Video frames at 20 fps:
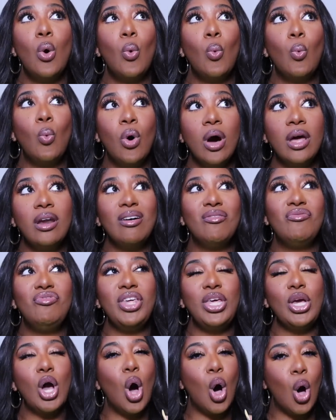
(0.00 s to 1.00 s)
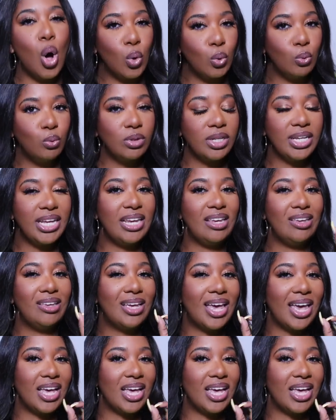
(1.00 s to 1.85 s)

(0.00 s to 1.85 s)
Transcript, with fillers: one of the only